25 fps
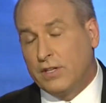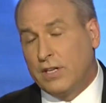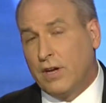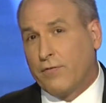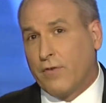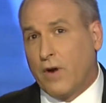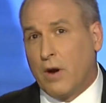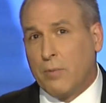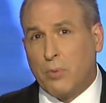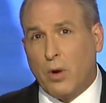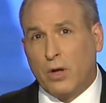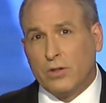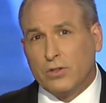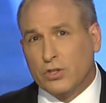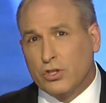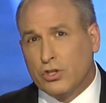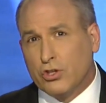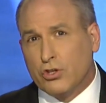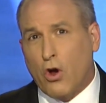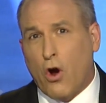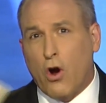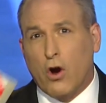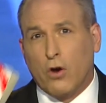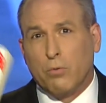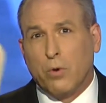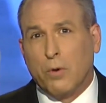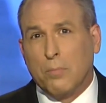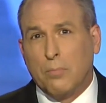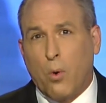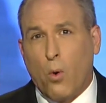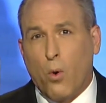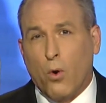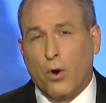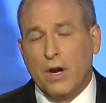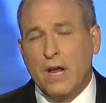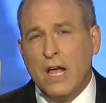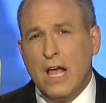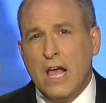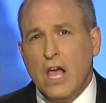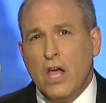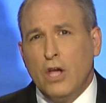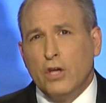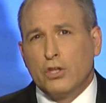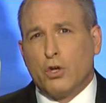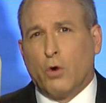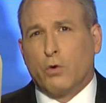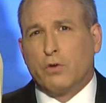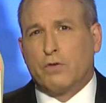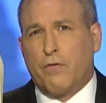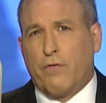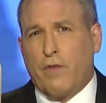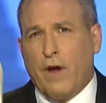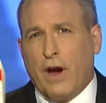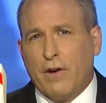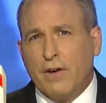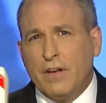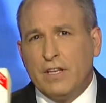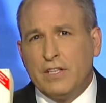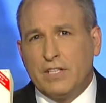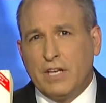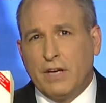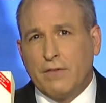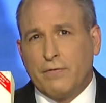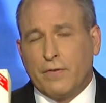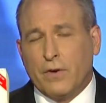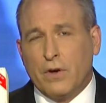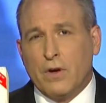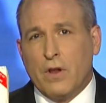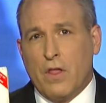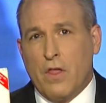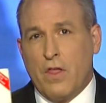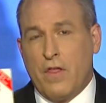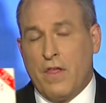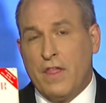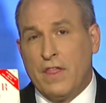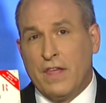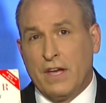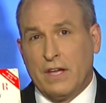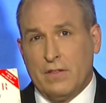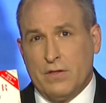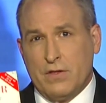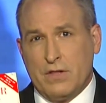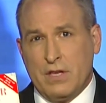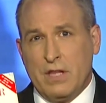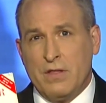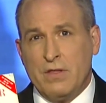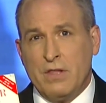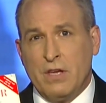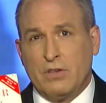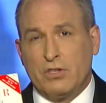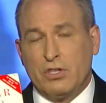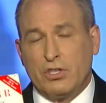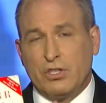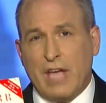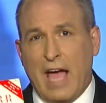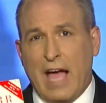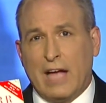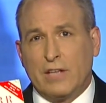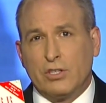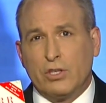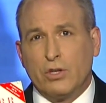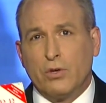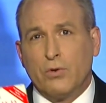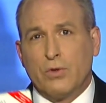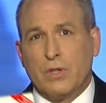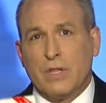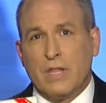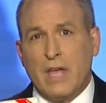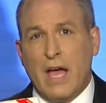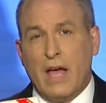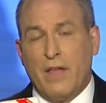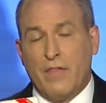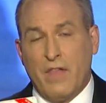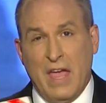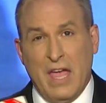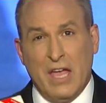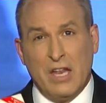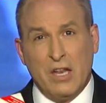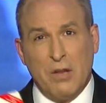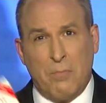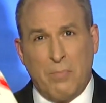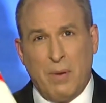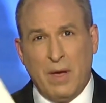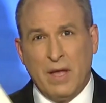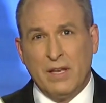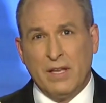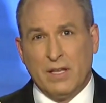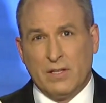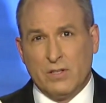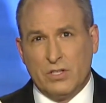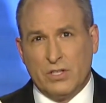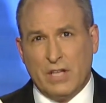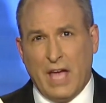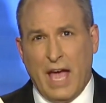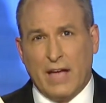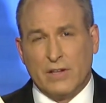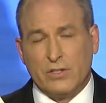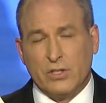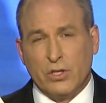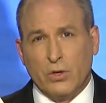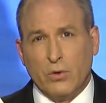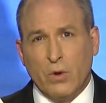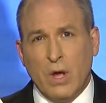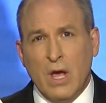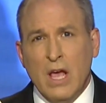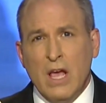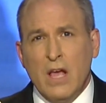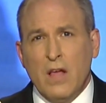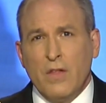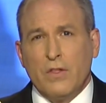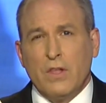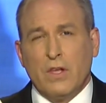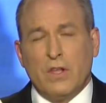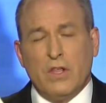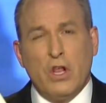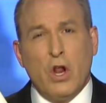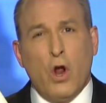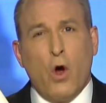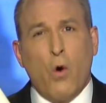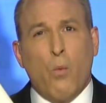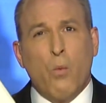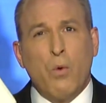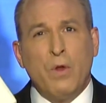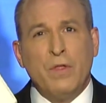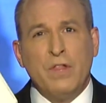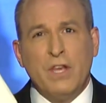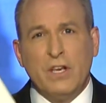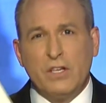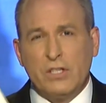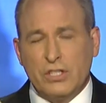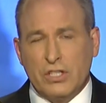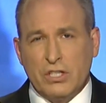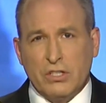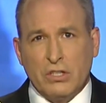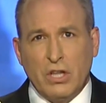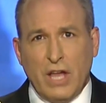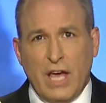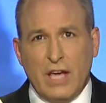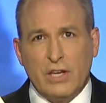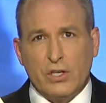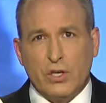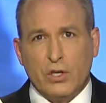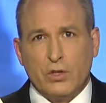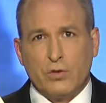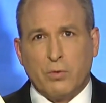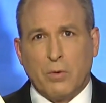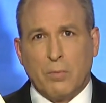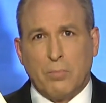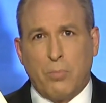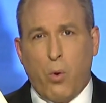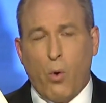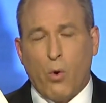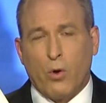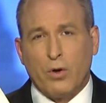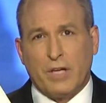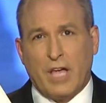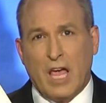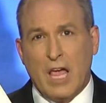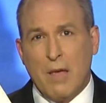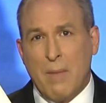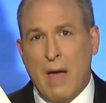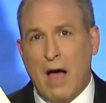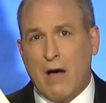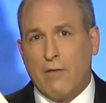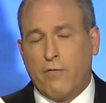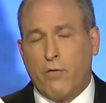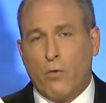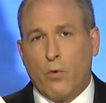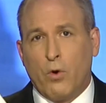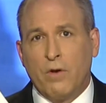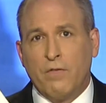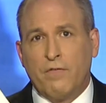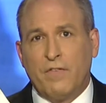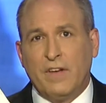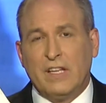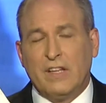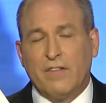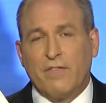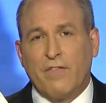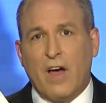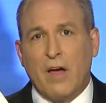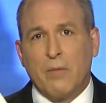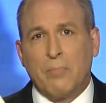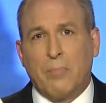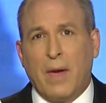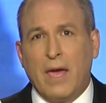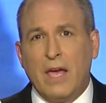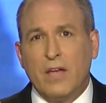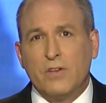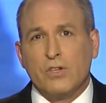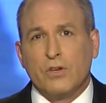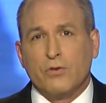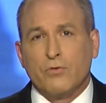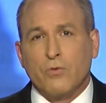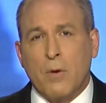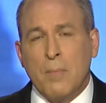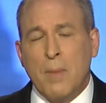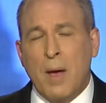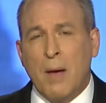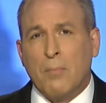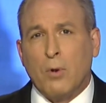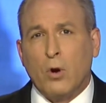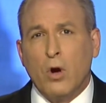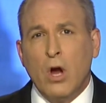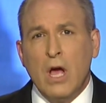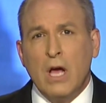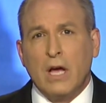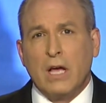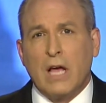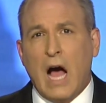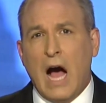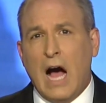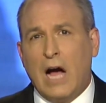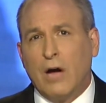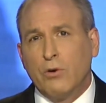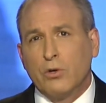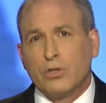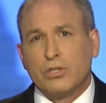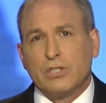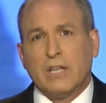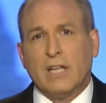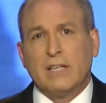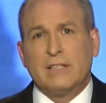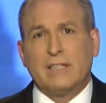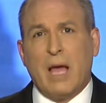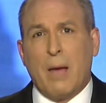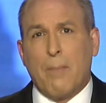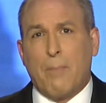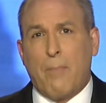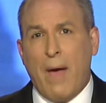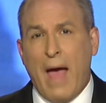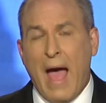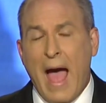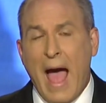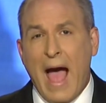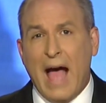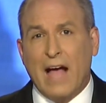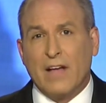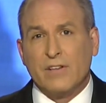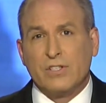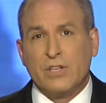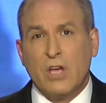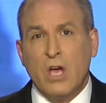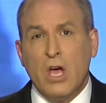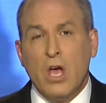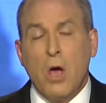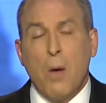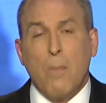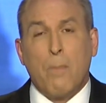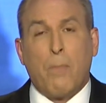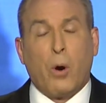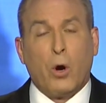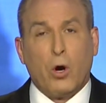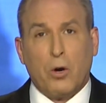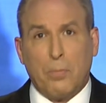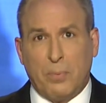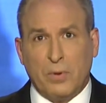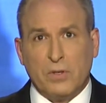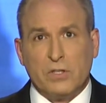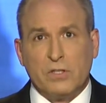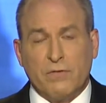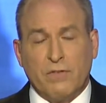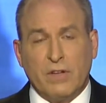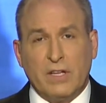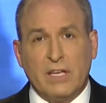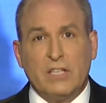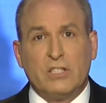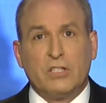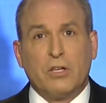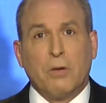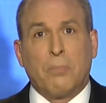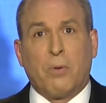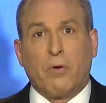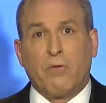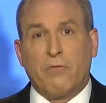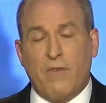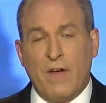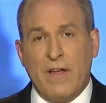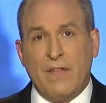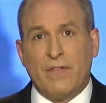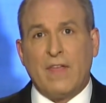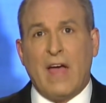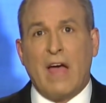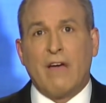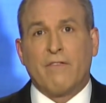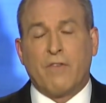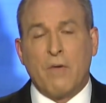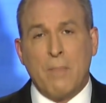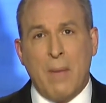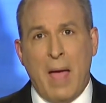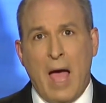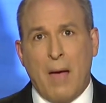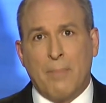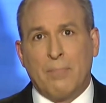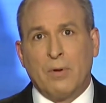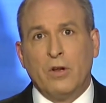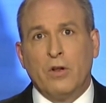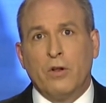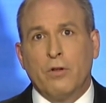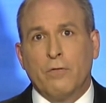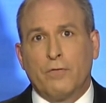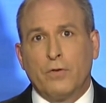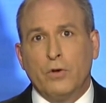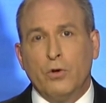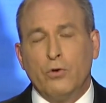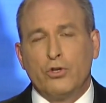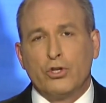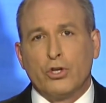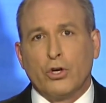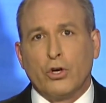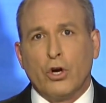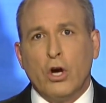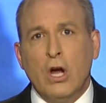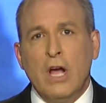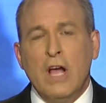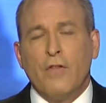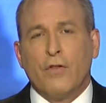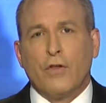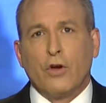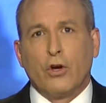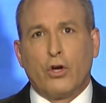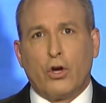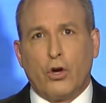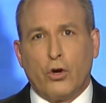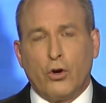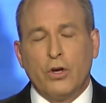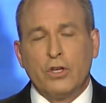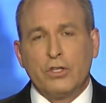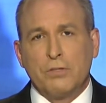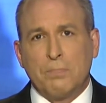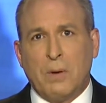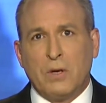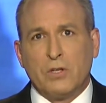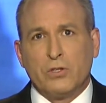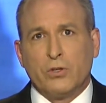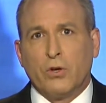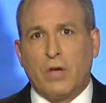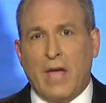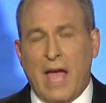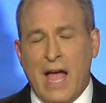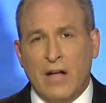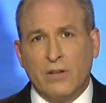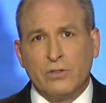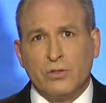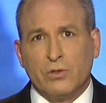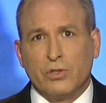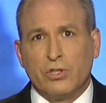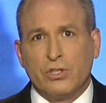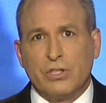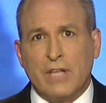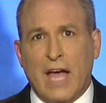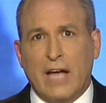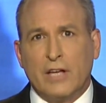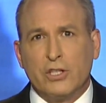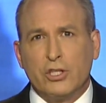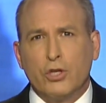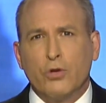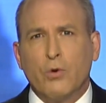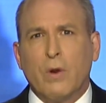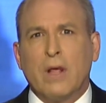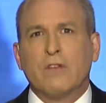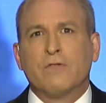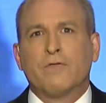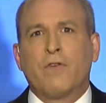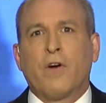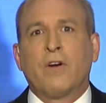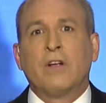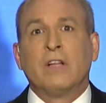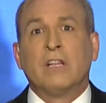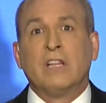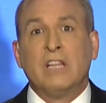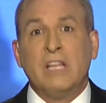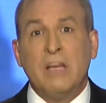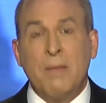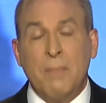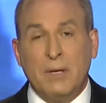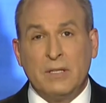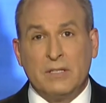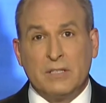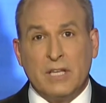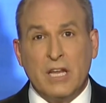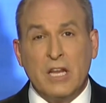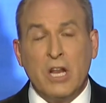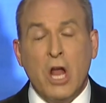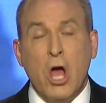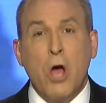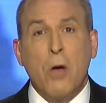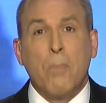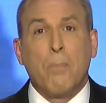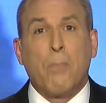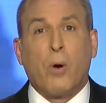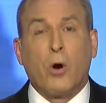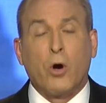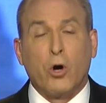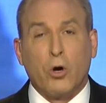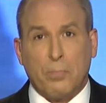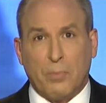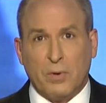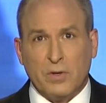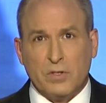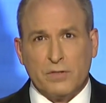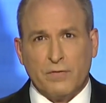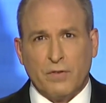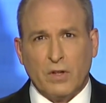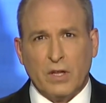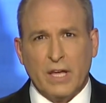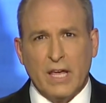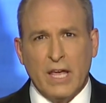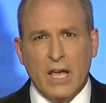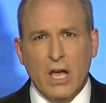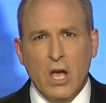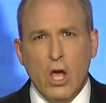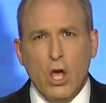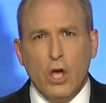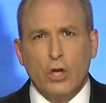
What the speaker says: different. I brought the Starr report. So it's very different than the statute, the independent statute. When this salacious report came out, 455 pages, remember, Congress let that pass purposefully to prevent that from happening in the future. The current special counsel statute is very limiting purposefully.